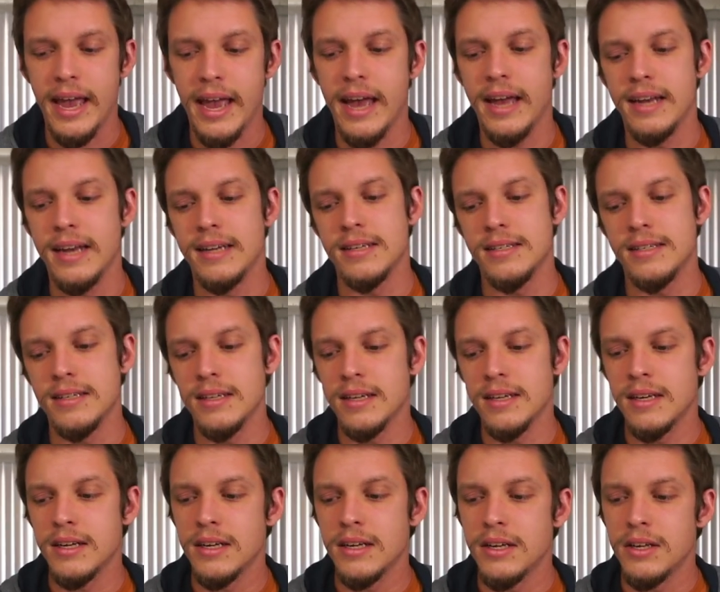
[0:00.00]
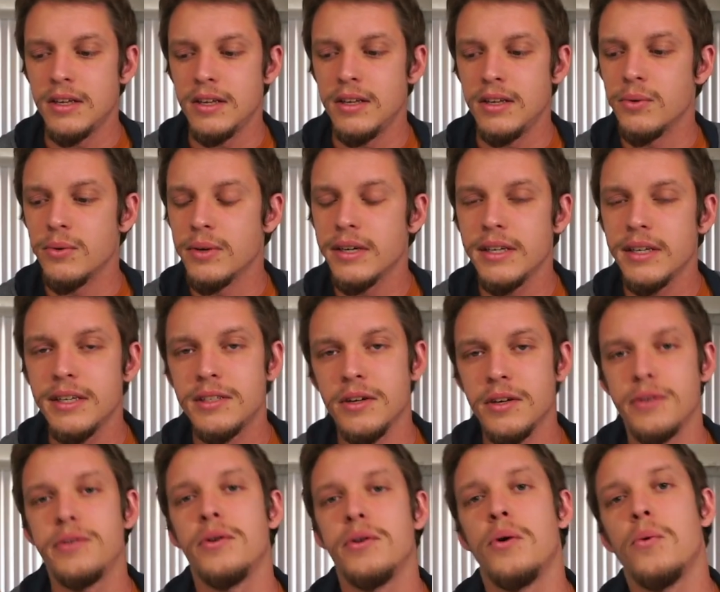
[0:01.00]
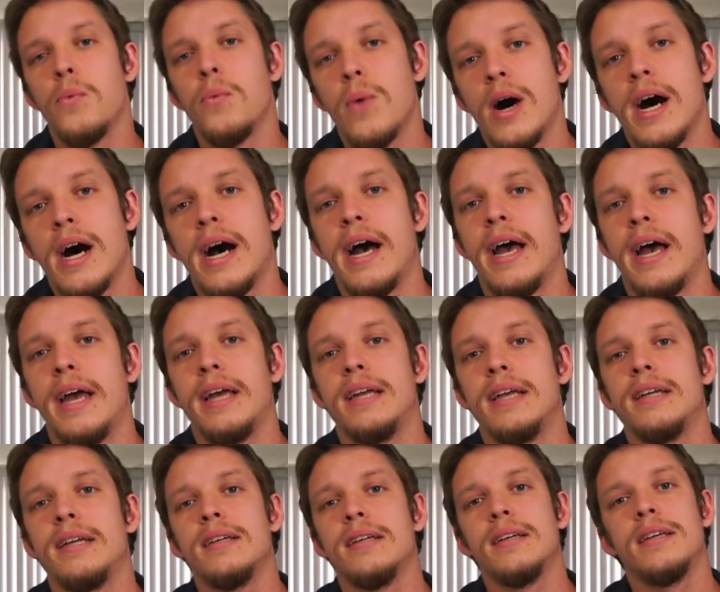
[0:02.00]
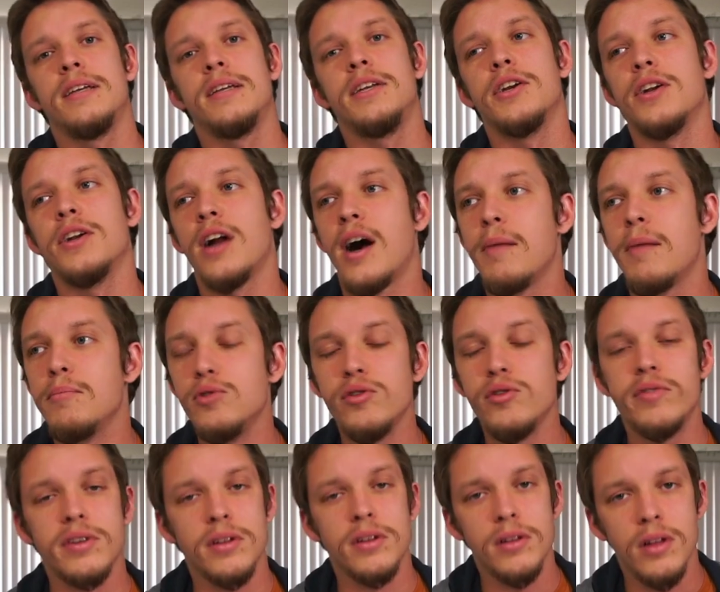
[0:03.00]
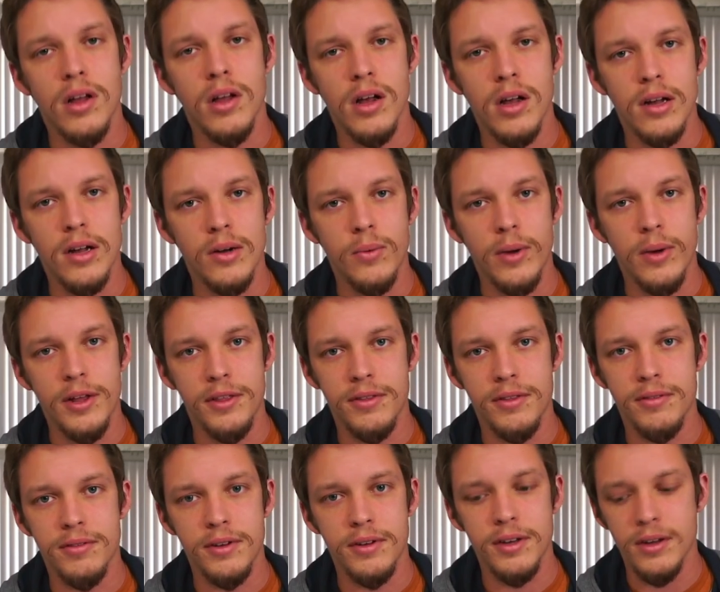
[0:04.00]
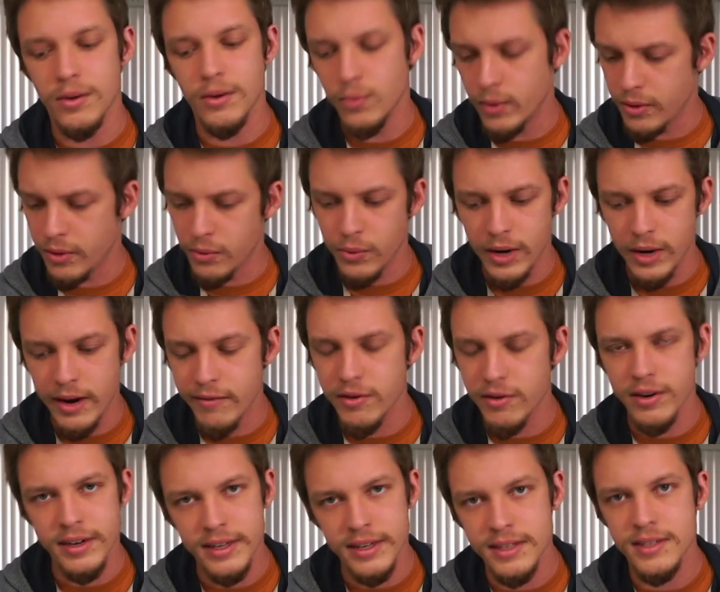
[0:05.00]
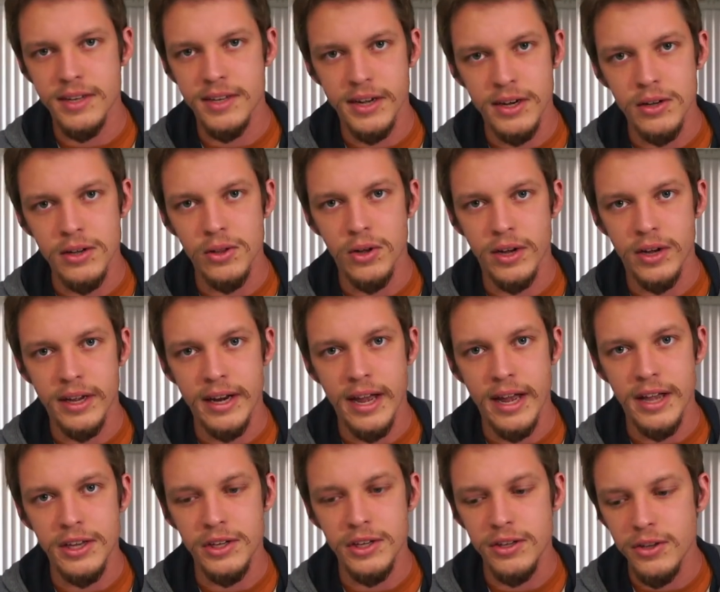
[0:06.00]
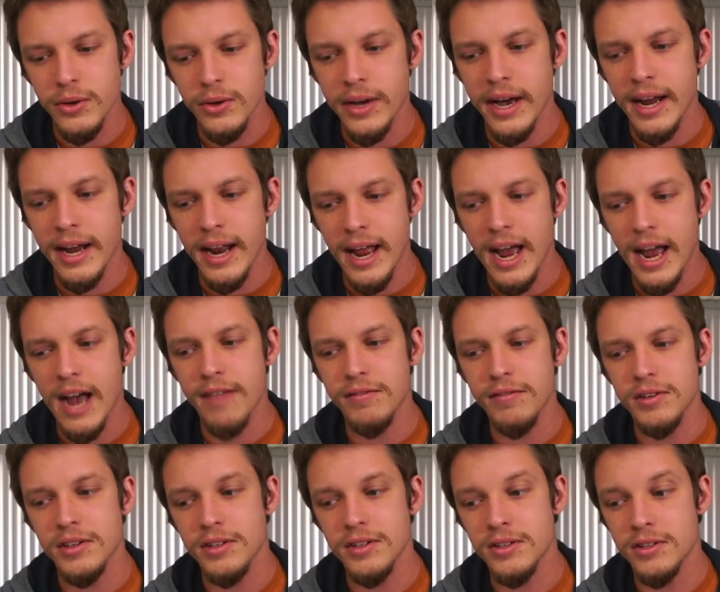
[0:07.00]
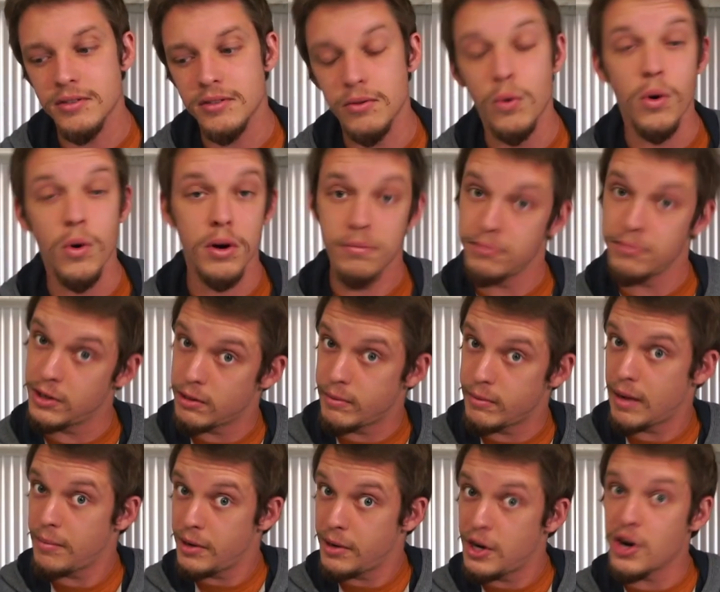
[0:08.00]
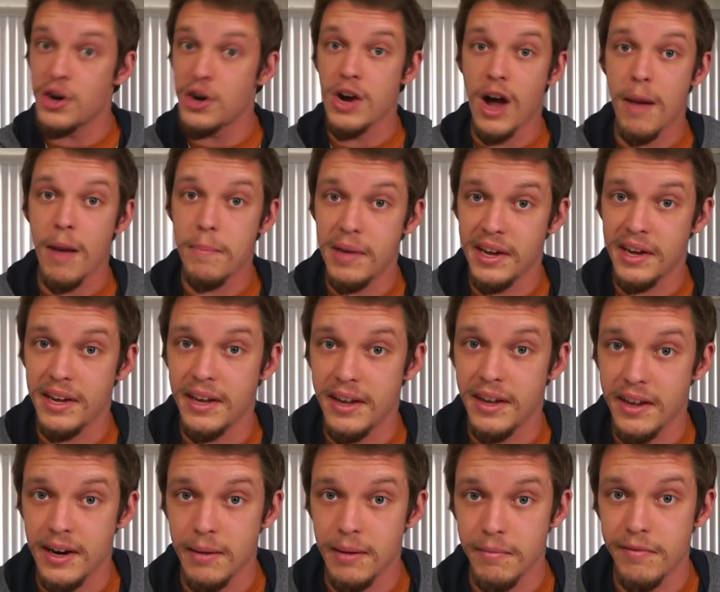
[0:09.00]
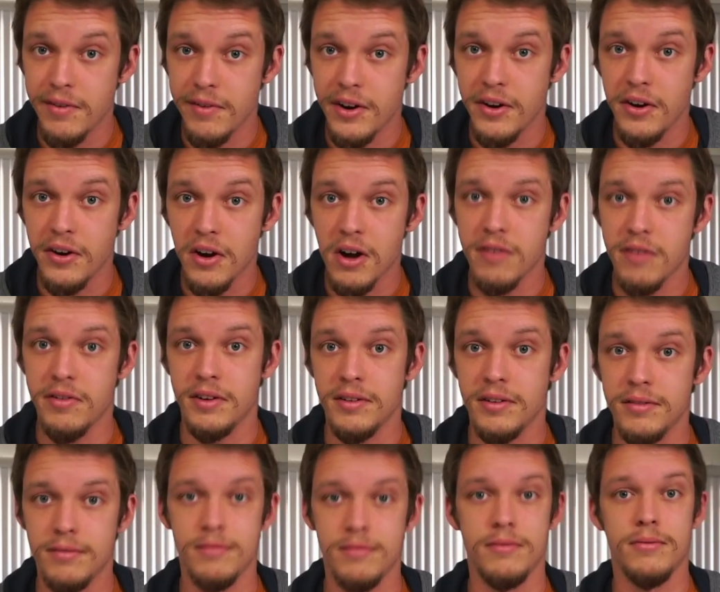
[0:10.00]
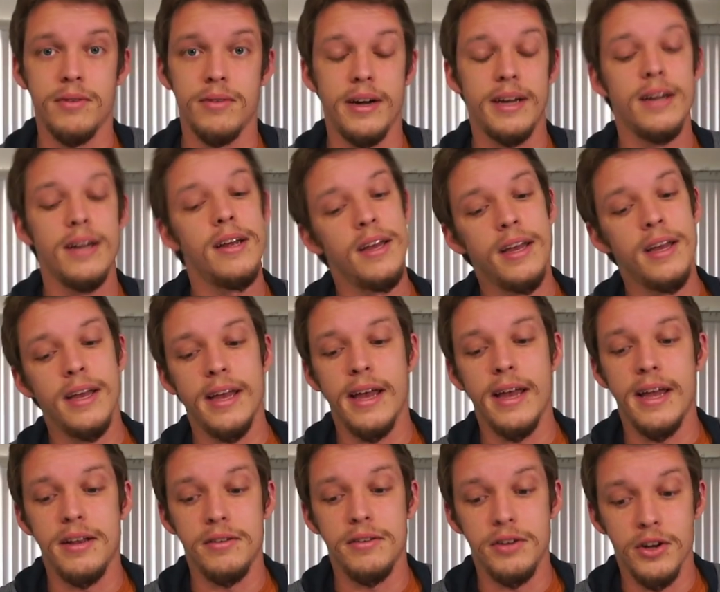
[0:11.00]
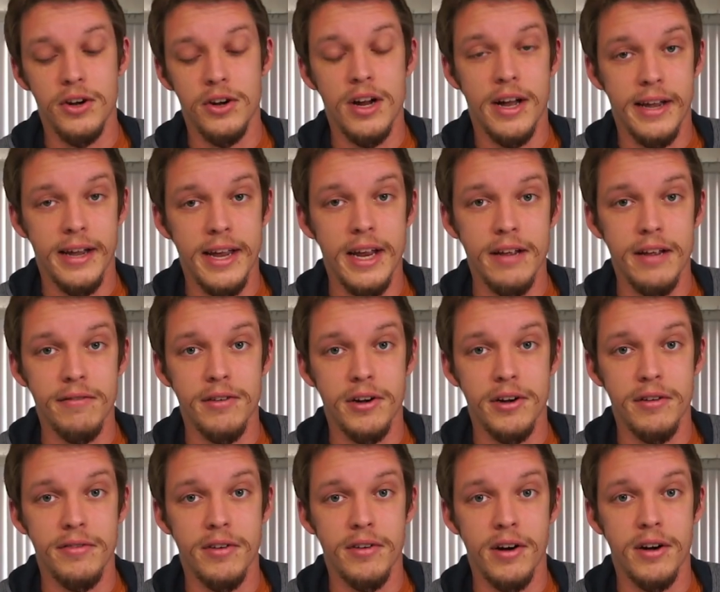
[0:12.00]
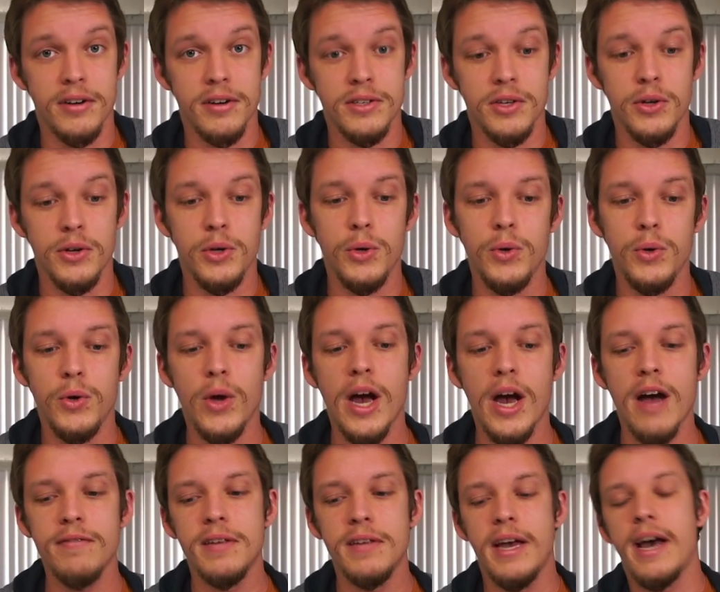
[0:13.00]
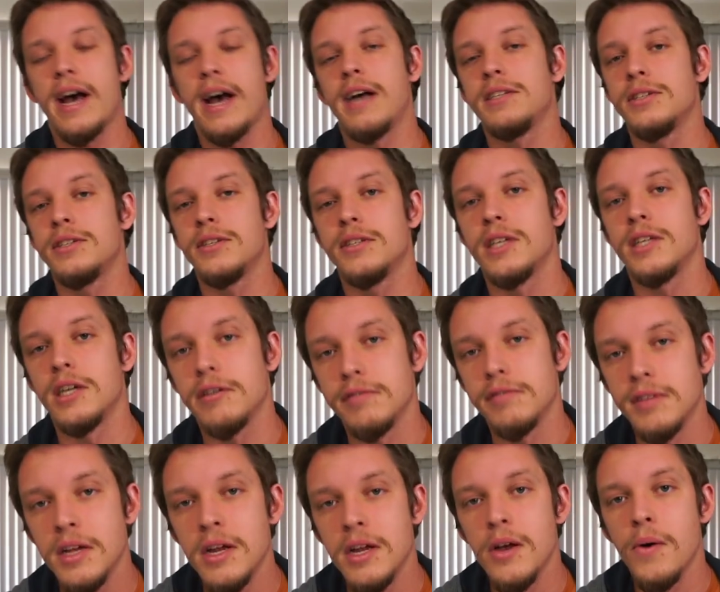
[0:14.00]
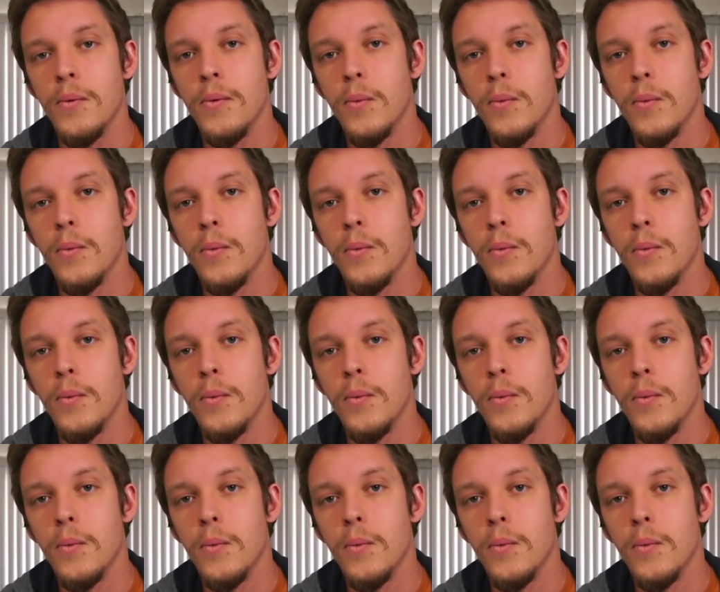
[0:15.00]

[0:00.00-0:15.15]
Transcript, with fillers: and you really don't know why you're not moving along with you know with whatever it is that you're looking at you, you kind of have to or you know maybe you're not picking it up very often right? And you're not getting very far. So you, you have to ask yourself,